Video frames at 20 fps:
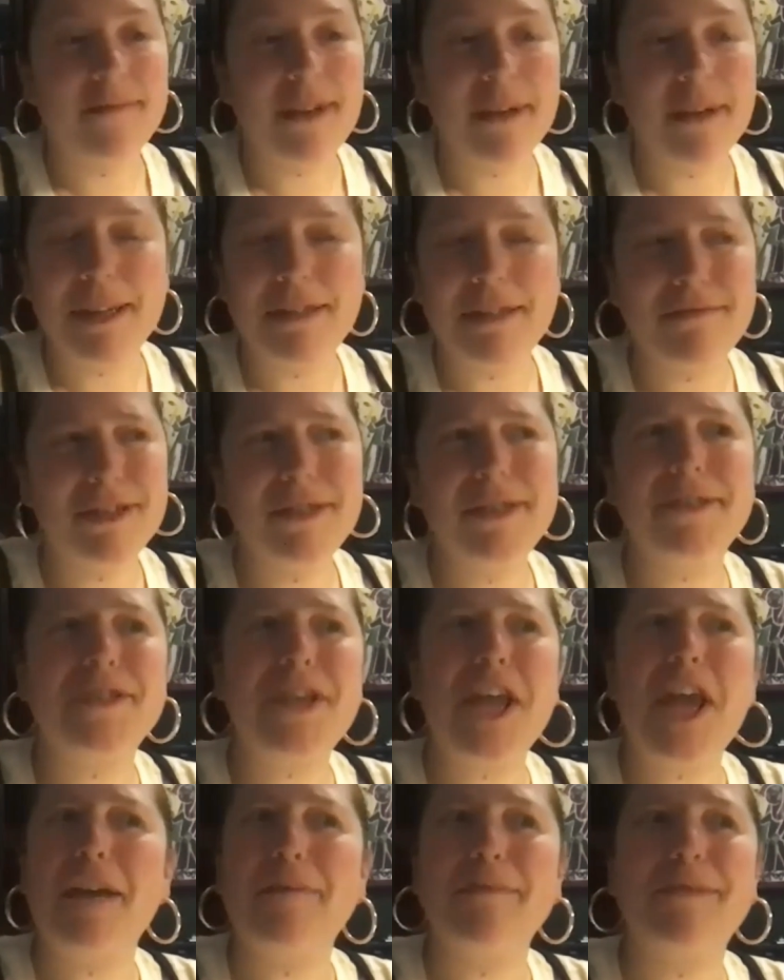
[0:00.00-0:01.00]
I mean, to this
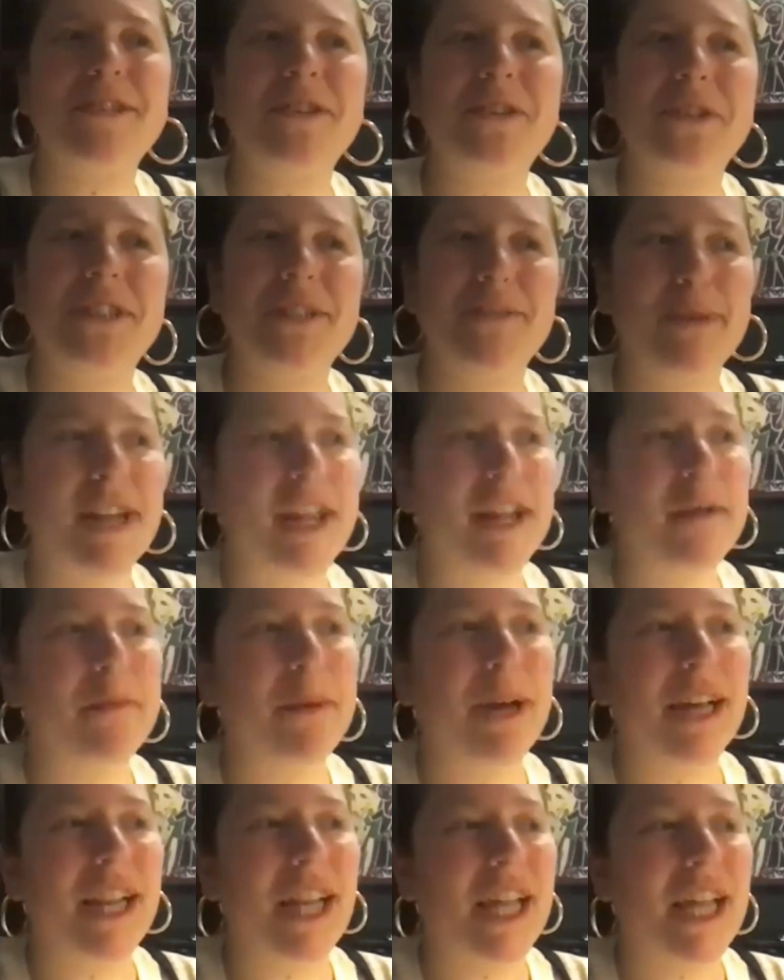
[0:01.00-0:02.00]
day, I'm still intimidated
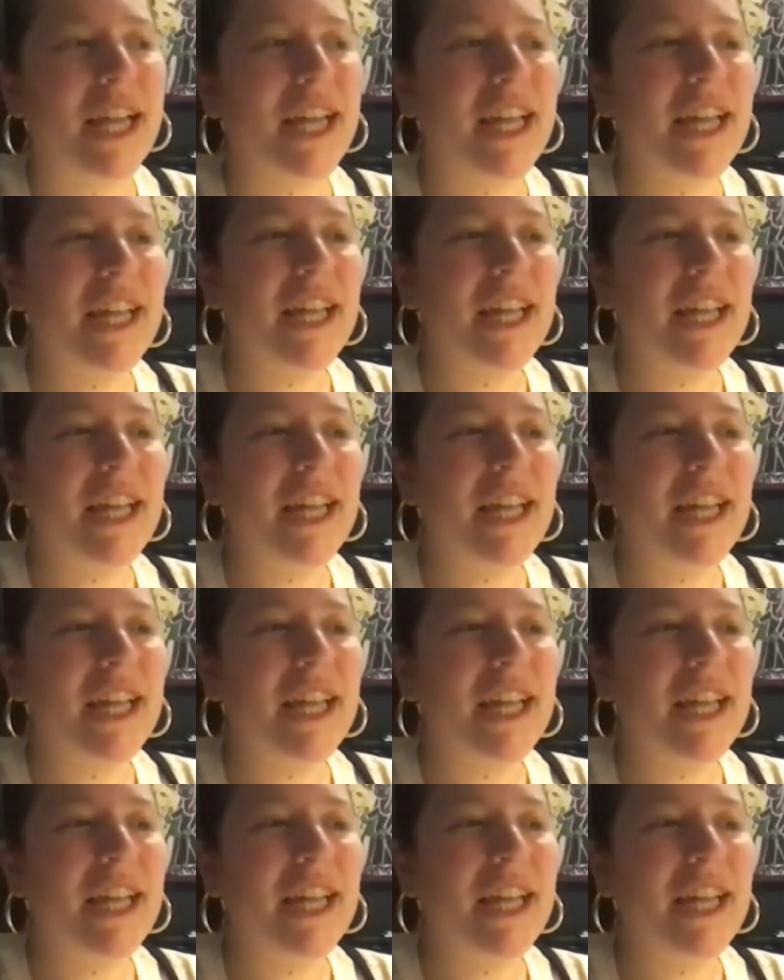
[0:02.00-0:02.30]
by like